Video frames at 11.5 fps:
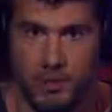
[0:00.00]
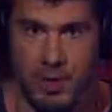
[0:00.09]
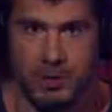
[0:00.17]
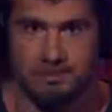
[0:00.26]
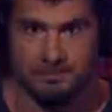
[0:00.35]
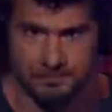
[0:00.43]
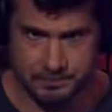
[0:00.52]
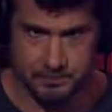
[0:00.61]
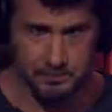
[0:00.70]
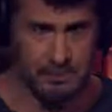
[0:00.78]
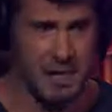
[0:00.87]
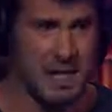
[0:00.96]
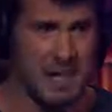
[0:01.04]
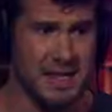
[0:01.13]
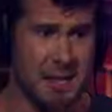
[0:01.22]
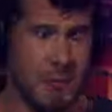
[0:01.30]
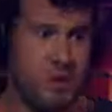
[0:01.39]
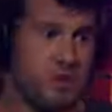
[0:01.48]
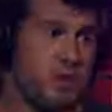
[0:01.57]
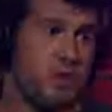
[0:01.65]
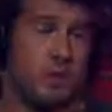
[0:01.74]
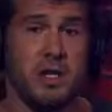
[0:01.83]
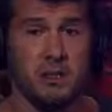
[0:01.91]
way, rather, in that most of
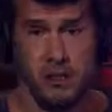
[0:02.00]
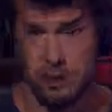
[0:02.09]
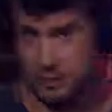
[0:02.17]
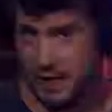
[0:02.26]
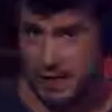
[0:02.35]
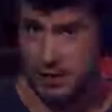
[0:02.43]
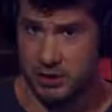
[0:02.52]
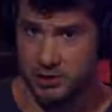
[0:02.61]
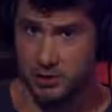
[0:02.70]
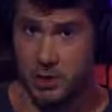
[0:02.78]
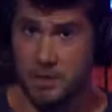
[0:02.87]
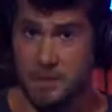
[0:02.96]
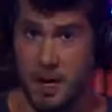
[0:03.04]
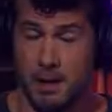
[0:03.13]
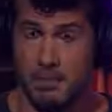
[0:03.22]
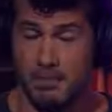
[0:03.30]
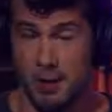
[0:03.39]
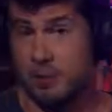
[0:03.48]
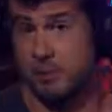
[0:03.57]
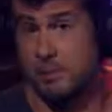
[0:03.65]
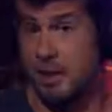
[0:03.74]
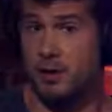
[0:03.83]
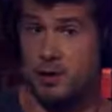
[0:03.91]
the research related to both
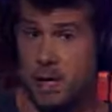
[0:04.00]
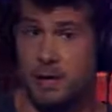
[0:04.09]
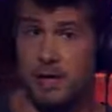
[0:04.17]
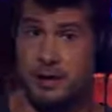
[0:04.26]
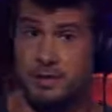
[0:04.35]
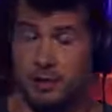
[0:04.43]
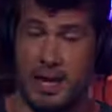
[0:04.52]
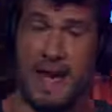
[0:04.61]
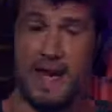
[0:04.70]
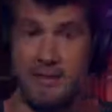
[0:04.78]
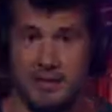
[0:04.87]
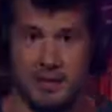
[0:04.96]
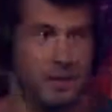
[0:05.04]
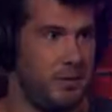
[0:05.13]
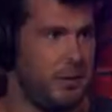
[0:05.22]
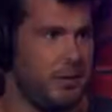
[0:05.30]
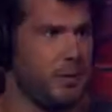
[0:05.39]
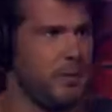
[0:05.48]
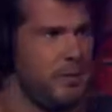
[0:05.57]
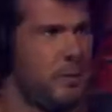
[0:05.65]
marijuana or cannabis. I know people are like, don't say